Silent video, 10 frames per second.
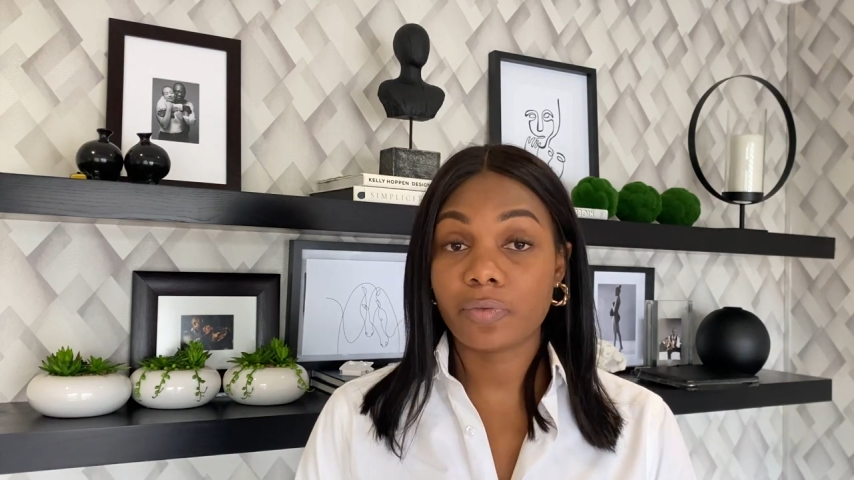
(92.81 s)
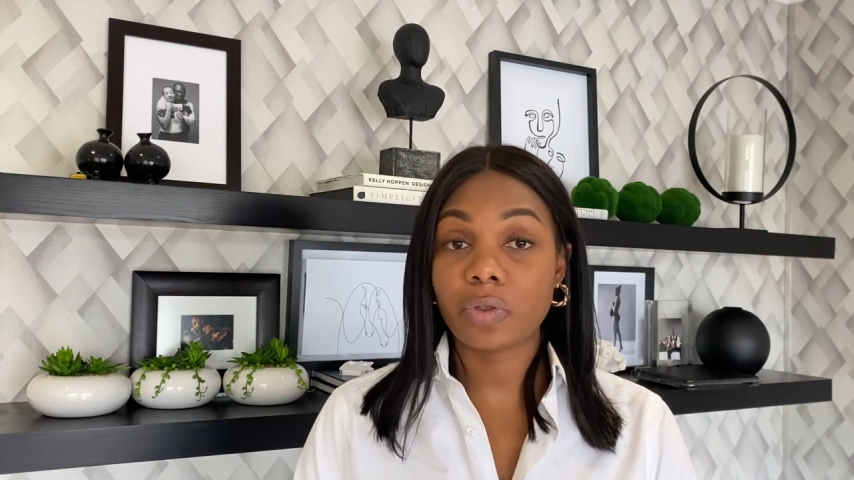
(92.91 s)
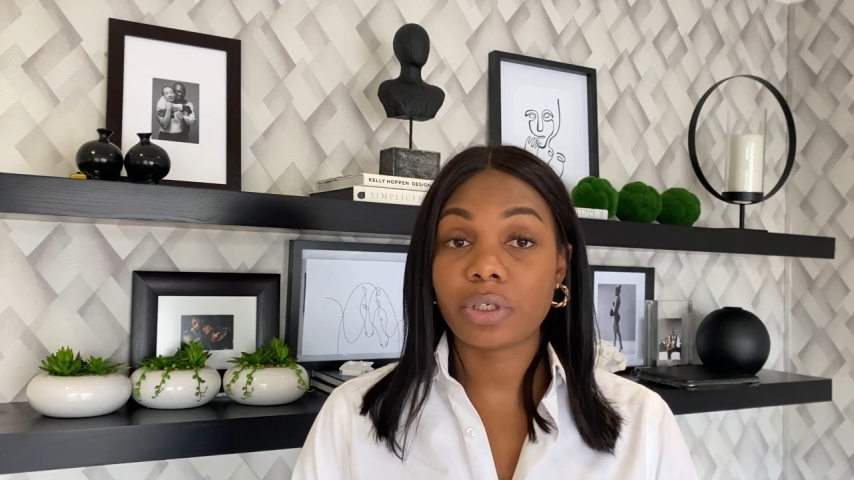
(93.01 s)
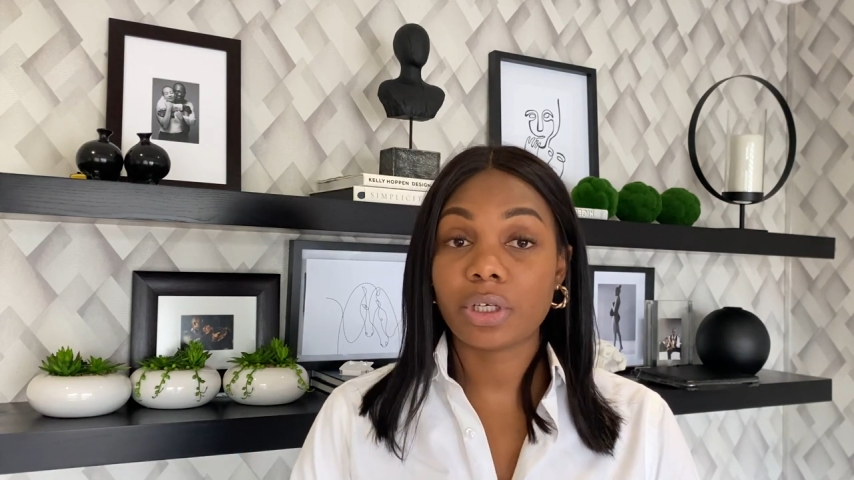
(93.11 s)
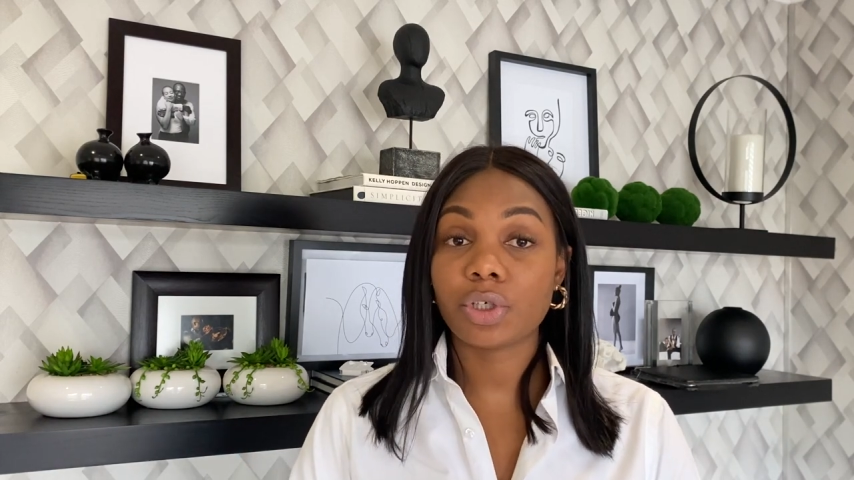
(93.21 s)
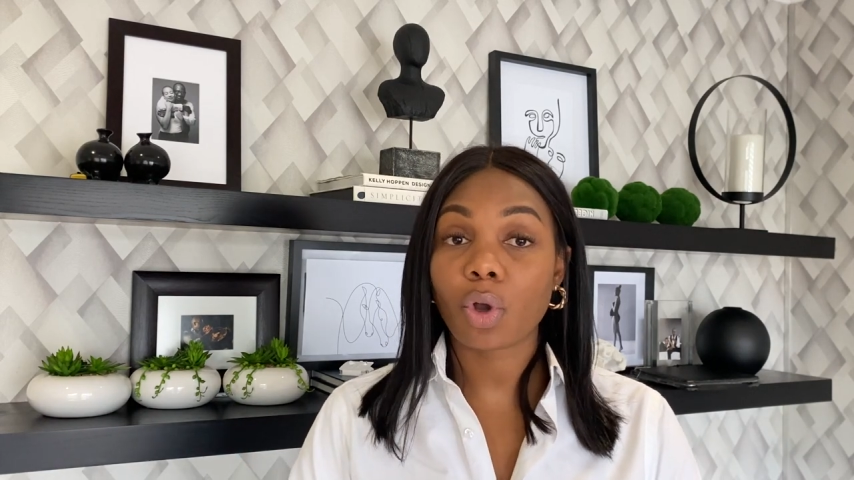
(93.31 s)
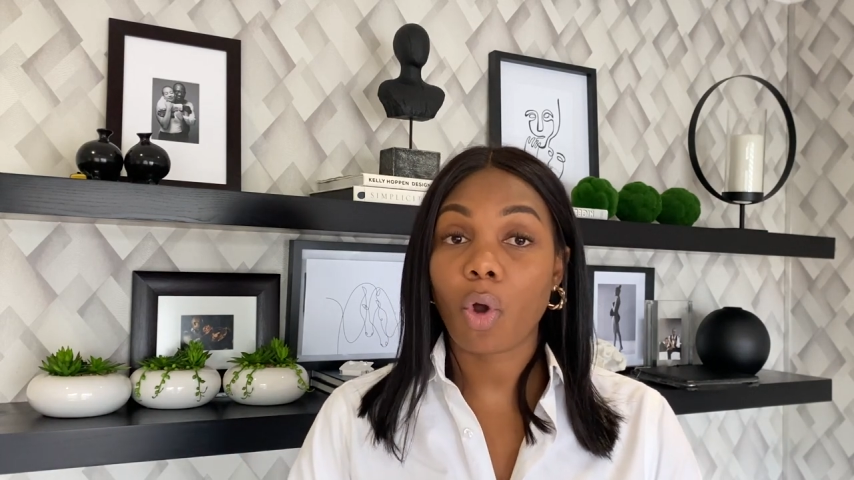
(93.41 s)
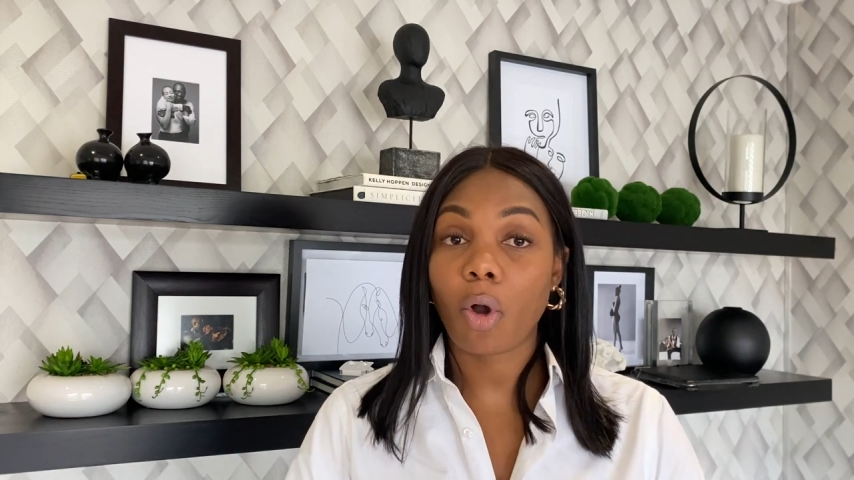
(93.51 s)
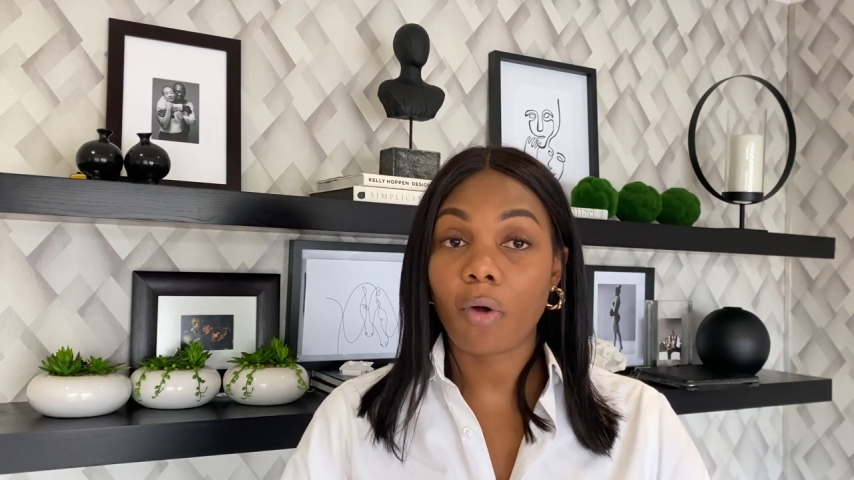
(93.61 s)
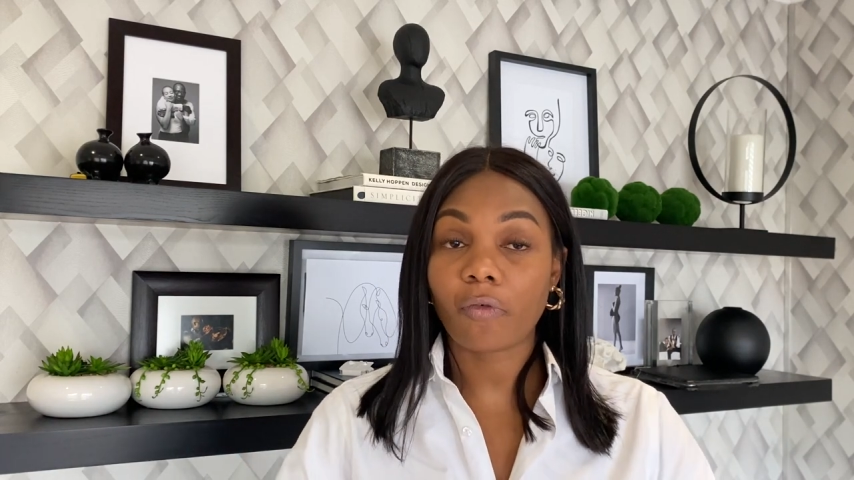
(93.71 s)
footage
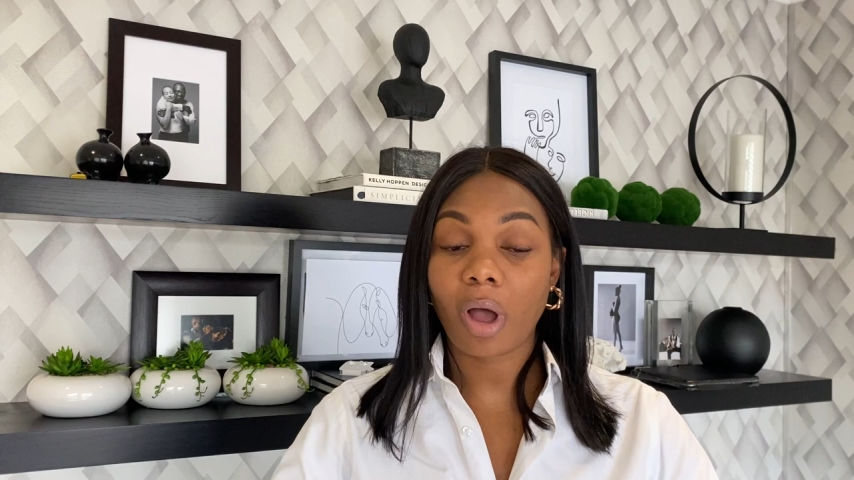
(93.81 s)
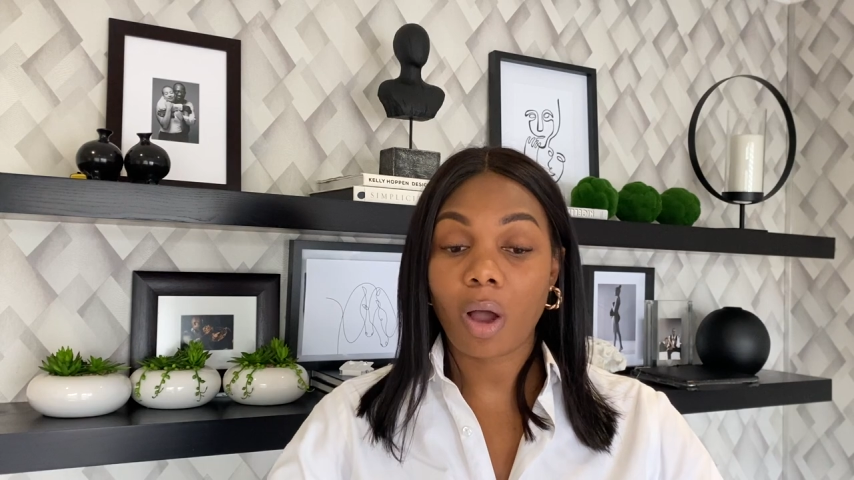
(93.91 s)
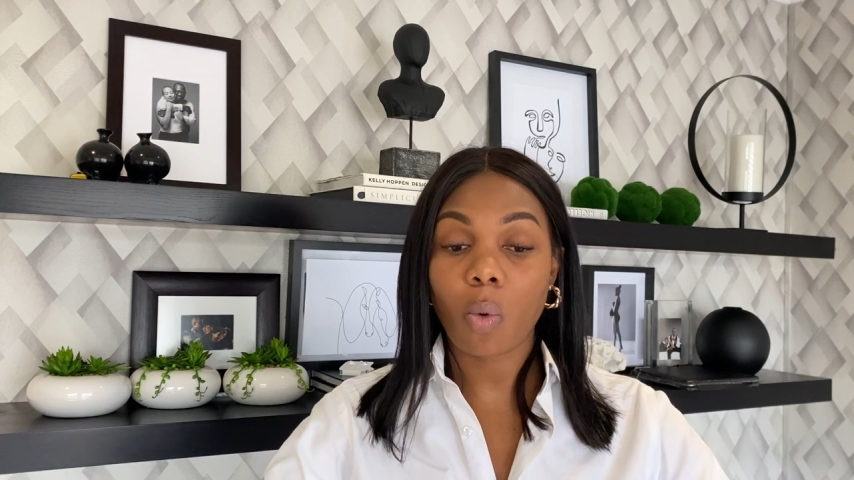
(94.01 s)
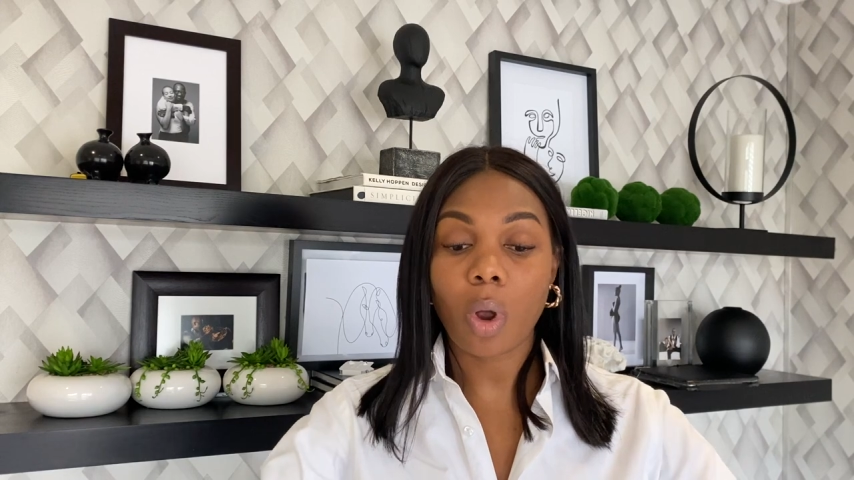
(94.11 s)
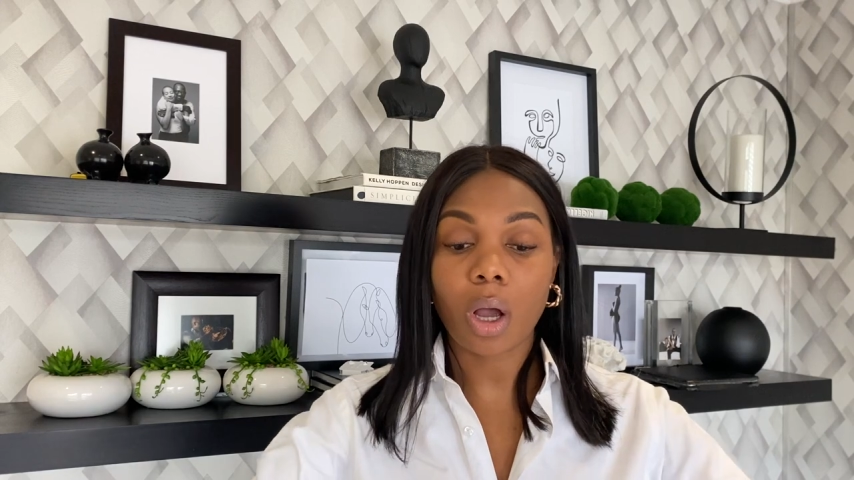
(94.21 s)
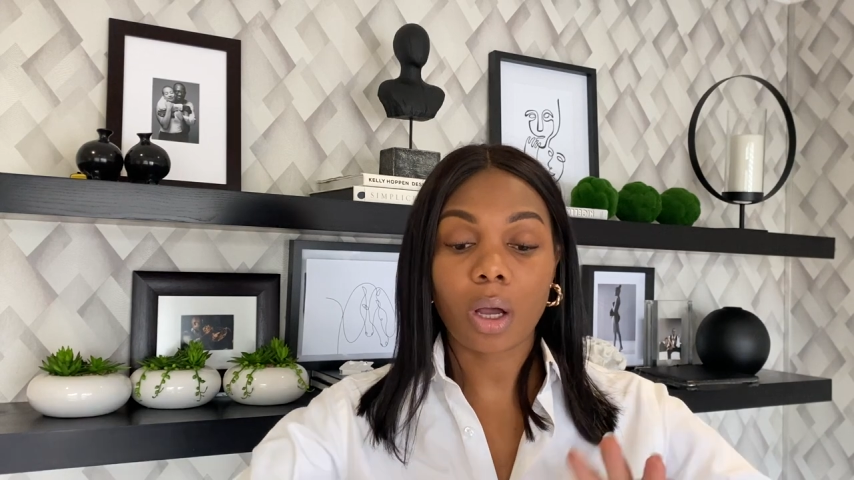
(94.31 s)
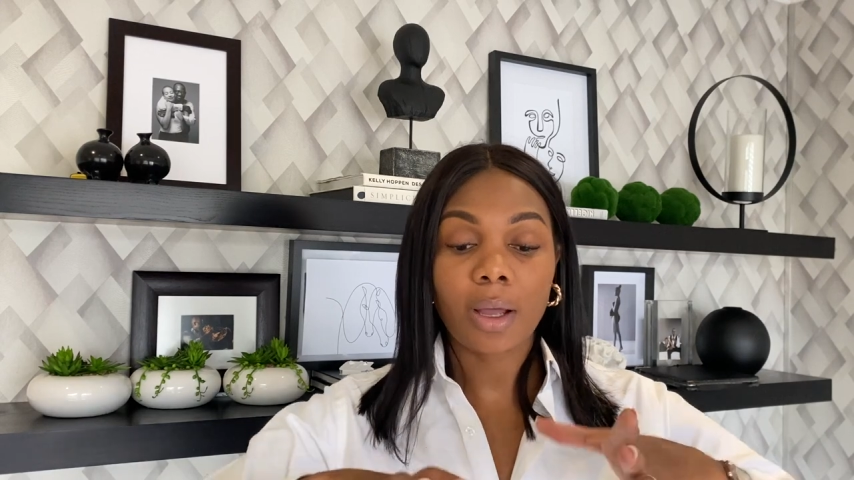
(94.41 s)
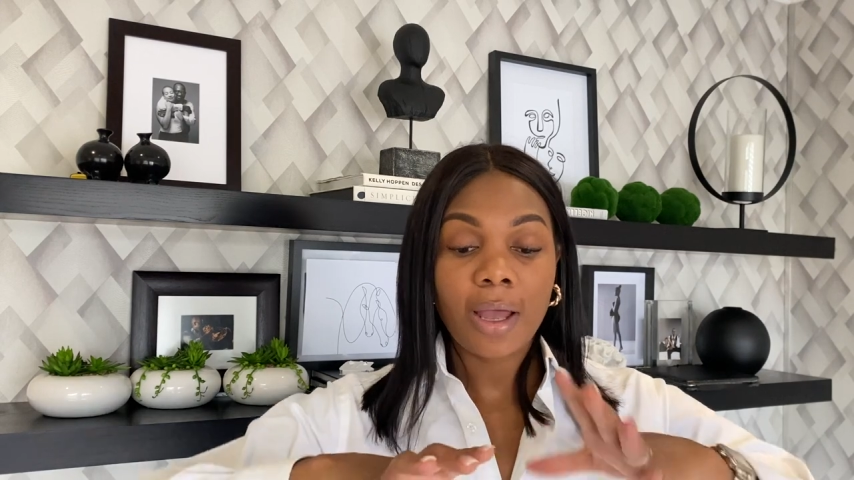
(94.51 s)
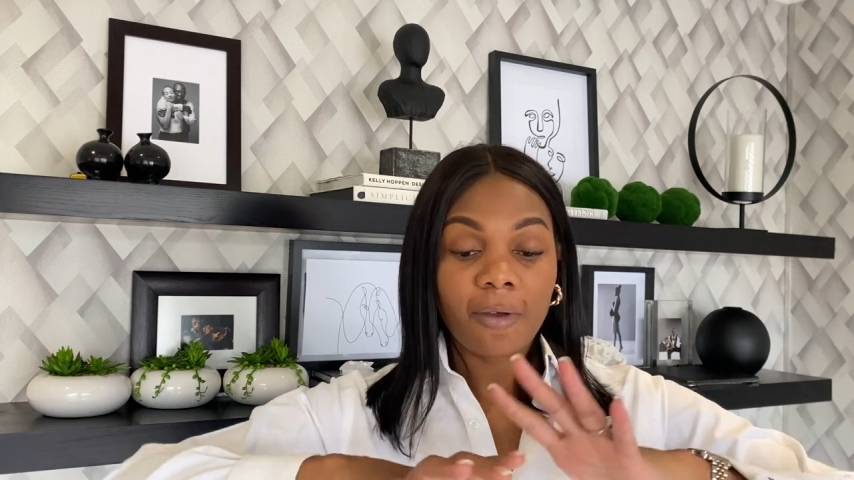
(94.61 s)
of our